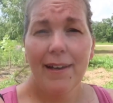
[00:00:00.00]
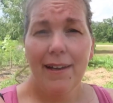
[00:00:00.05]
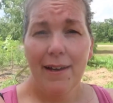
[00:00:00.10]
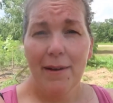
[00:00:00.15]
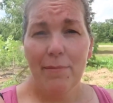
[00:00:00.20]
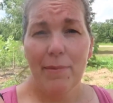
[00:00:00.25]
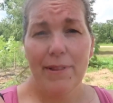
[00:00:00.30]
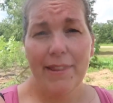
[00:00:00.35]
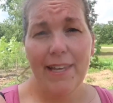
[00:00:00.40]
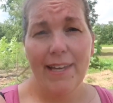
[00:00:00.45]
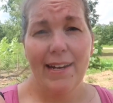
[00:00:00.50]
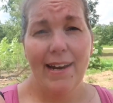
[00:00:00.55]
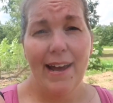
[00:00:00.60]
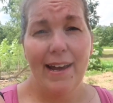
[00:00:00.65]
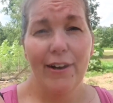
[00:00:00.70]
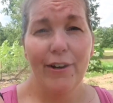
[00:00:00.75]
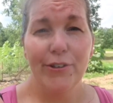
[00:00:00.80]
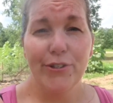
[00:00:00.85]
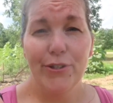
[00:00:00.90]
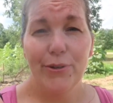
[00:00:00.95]
But then I
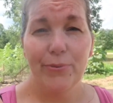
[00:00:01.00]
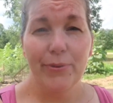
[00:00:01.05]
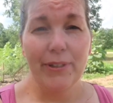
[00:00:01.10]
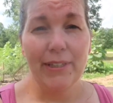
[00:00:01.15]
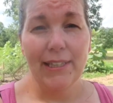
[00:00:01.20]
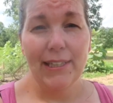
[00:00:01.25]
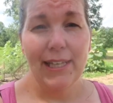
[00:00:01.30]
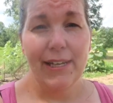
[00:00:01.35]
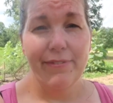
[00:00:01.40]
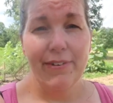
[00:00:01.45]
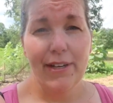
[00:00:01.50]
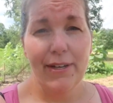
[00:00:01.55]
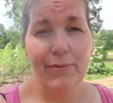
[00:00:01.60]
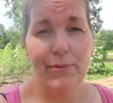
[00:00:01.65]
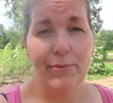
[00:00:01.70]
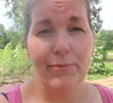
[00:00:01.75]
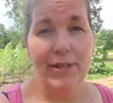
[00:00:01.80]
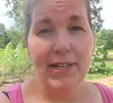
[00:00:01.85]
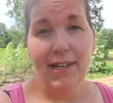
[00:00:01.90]
also really love it when we